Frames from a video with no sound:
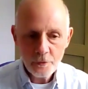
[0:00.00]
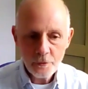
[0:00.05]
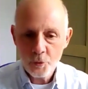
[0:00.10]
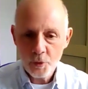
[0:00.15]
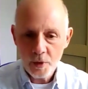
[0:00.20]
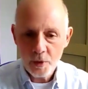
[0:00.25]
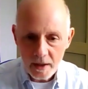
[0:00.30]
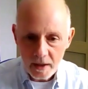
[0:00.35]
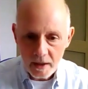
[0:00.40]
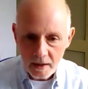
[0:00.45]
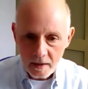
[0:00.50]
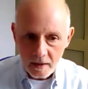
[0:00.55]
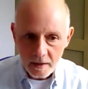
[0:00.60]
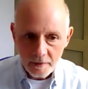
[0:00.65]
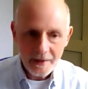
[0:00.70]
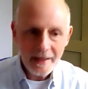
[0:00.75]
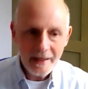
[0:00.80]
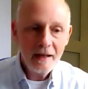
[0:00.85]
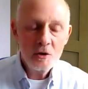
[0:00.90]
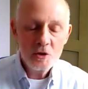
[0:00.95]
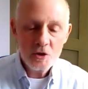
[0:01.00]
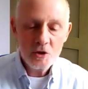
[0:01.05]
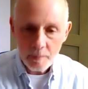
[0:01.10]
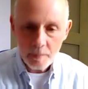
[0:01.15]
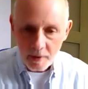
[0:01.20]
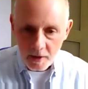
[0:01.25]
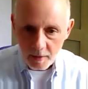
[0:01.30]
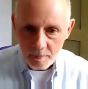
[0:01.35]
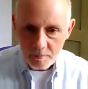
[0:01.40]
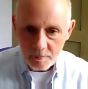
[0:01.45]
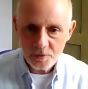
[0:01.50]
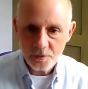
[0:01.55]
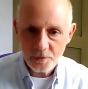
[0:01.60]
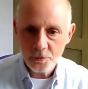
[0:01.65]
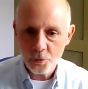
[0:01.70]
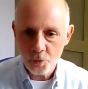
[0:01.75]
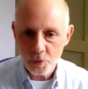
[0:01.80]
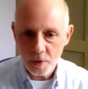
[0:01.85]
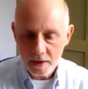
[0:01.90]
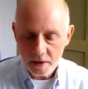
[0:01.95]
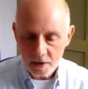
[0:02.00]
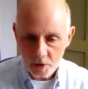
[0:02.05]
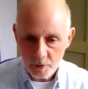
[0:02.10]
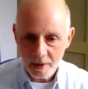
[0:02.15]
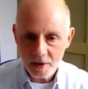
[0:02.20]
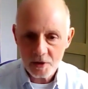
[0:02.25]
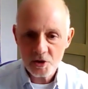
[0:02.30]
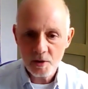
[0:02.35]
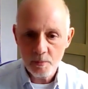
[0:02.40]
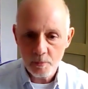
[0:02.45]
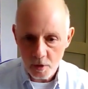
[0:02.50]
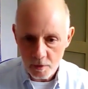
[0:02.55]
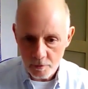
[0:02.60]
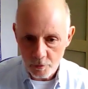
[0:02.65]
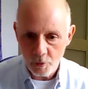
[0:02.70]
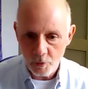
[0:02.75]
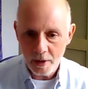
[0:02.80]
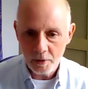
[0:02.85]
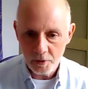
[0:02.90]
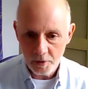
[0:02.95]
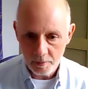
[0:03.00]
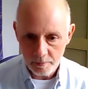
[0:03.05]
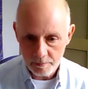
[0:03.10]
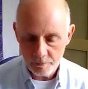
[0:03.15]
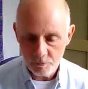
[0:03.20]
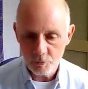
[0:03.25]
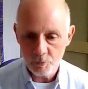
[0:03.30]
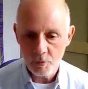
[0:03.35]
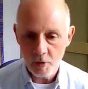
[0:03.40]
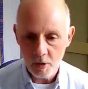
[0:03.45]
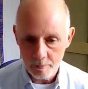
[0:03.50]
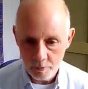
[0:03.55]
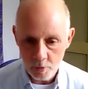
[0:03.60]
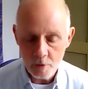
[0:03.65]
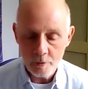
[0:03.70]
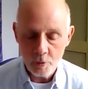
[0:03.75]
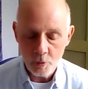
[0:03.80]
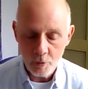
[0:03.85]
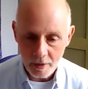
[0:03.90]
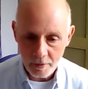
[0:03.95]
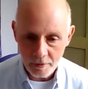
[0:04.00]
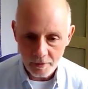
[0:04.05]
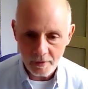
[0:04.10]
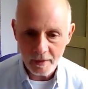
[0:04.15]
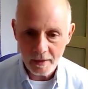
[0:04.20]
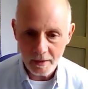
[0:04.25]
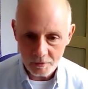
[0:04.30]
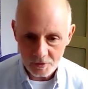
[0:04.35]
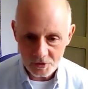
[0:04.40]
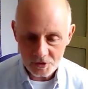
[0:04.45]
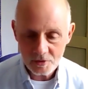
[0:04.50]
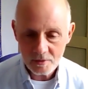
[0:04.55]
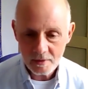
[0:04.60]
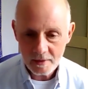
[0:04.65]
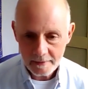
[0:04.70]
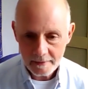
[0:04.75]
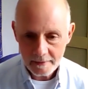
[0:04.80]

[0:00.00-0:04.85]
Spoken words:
free. The energy becomes free to actually move around the house.